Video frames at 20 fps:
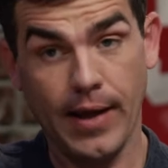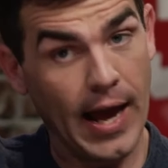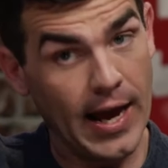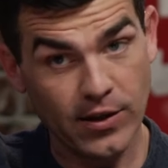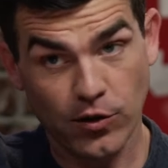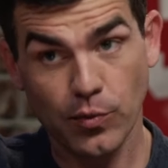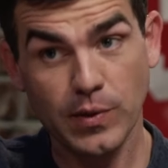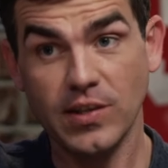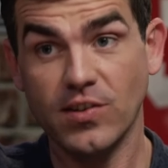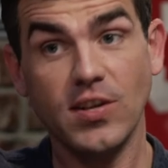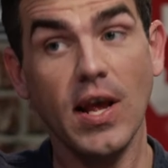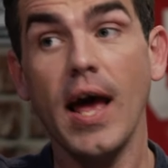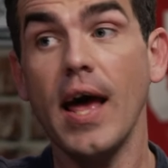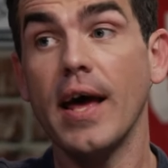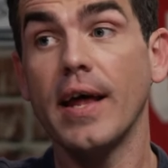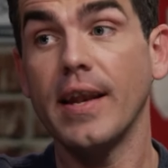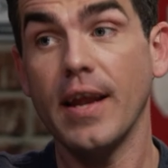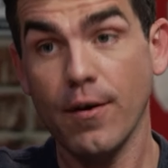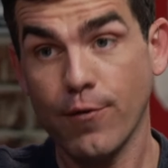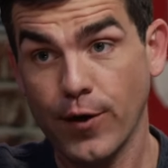as we
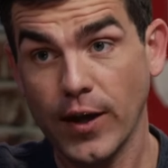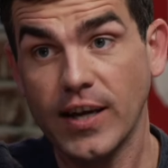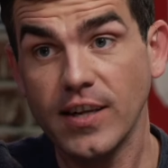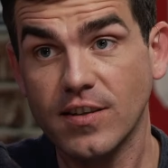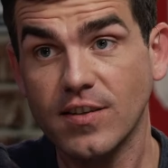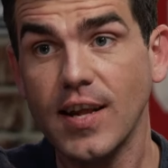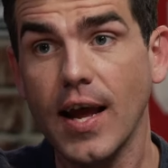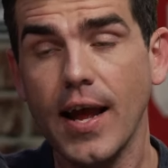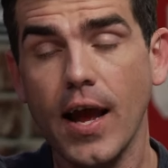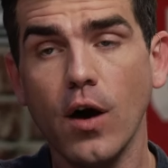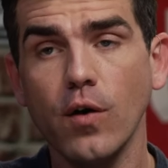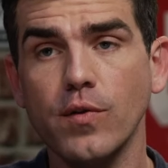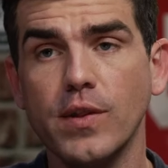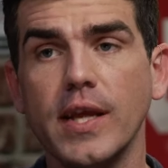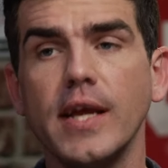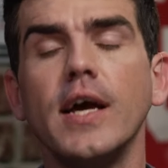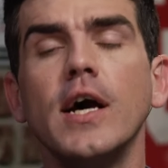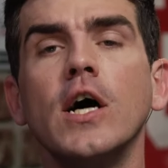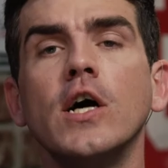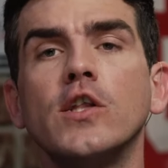said, if he could stay
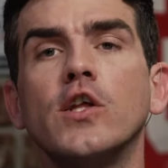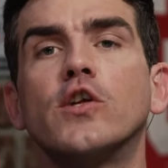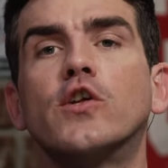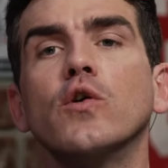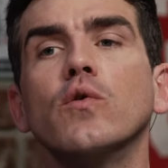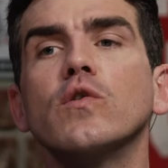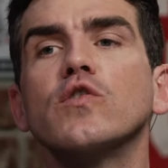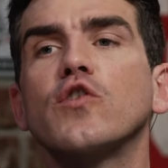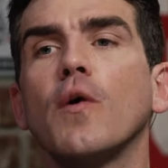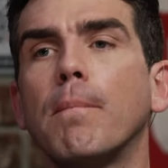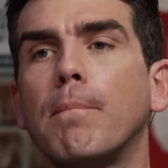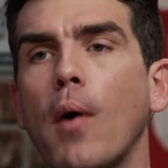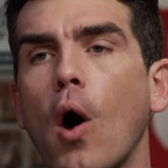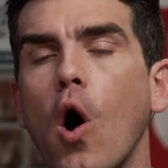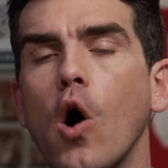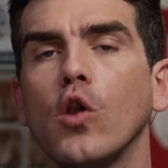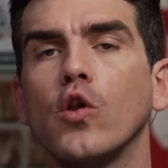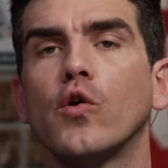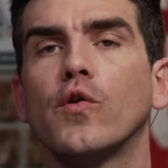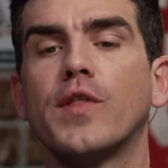healthy, the dude is a
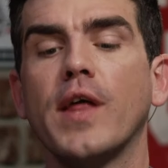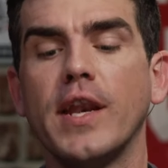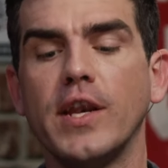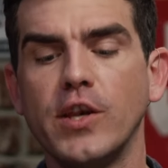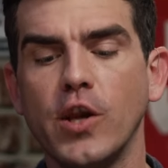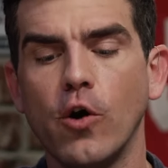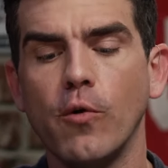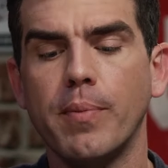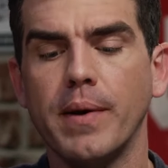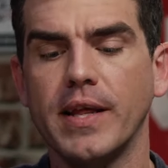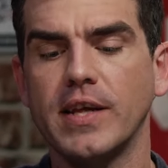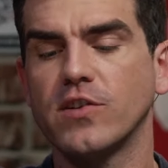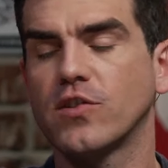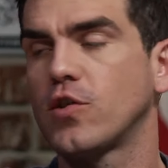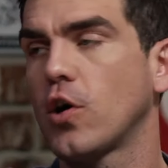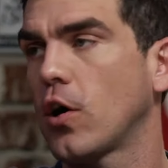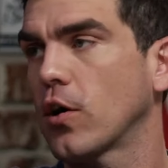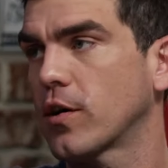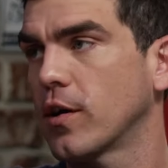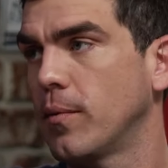baller that nobody is
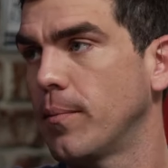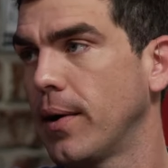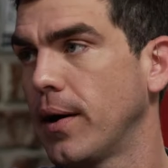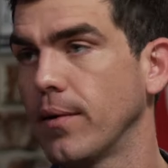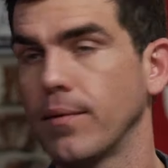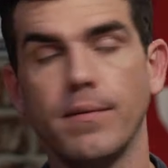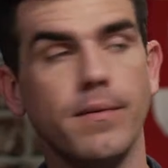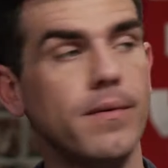talking about.